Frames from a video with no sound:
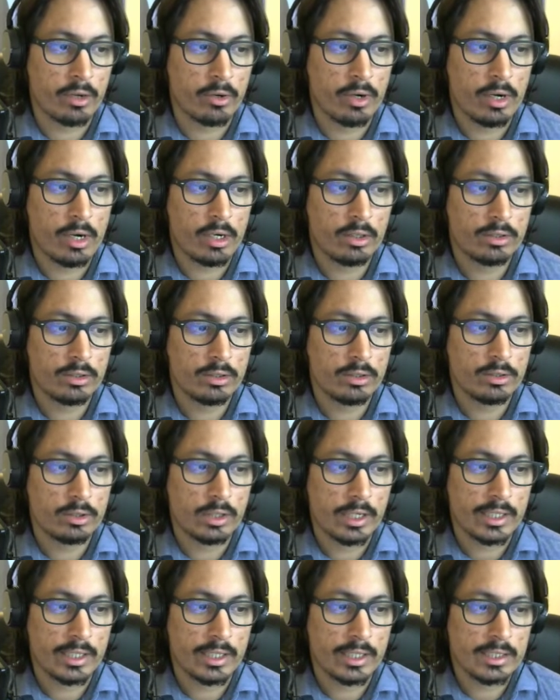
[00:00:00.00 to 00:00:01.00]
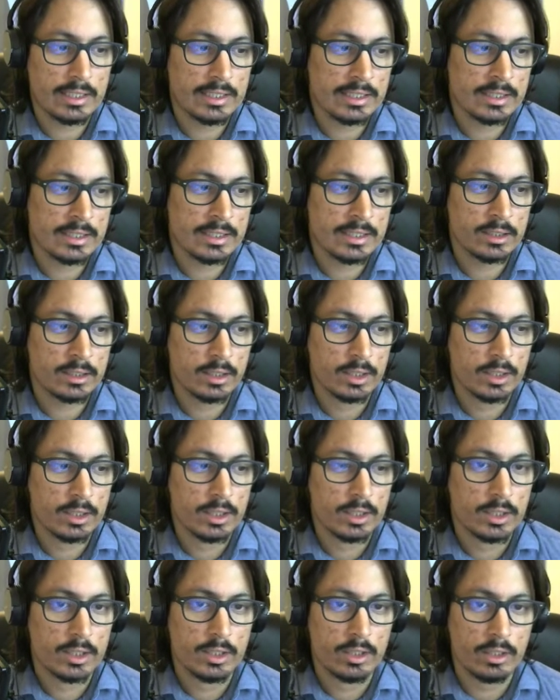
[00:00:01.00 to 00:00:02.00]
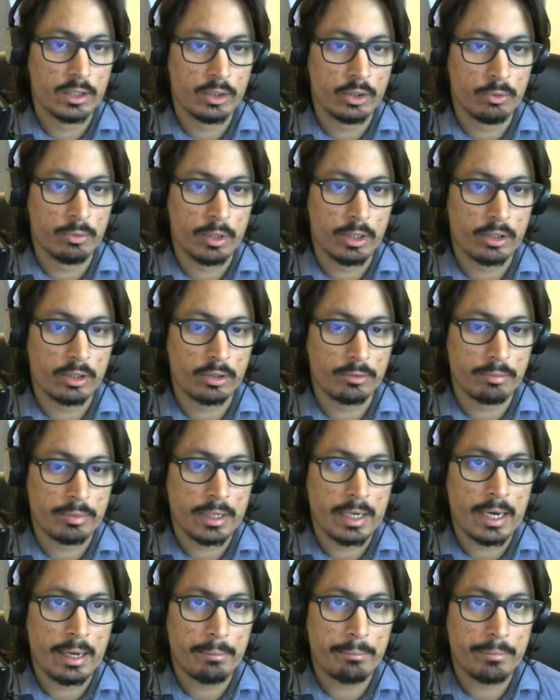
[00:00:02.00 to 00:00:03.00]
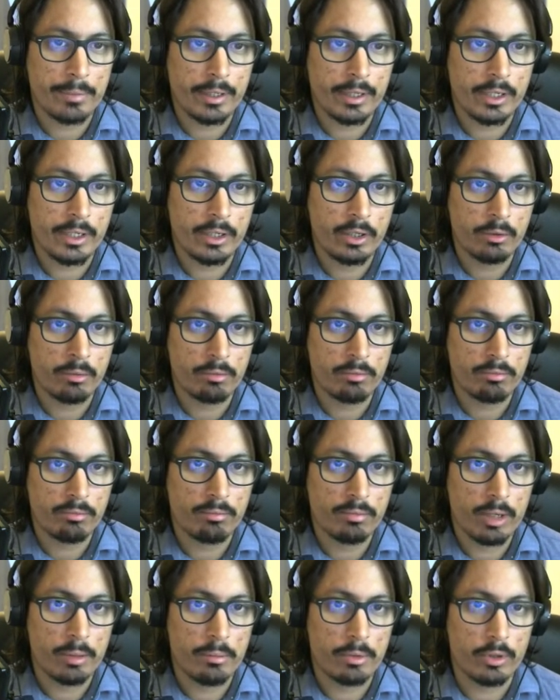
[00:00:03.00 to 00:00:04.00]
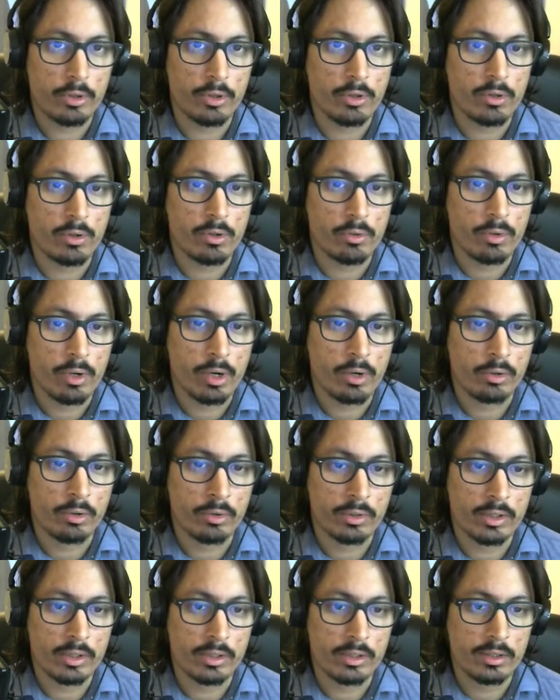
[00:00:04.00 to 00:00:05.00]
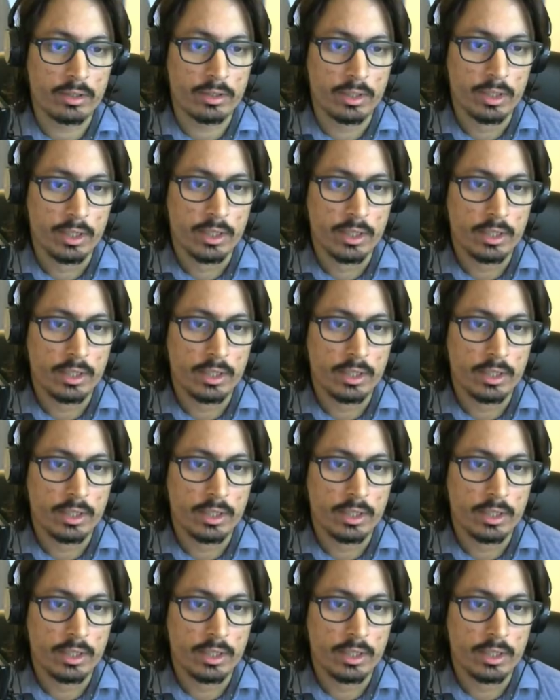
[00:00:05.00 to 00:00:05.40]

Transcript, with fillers: around or you're like, uh, you might not be happy maybe you go around and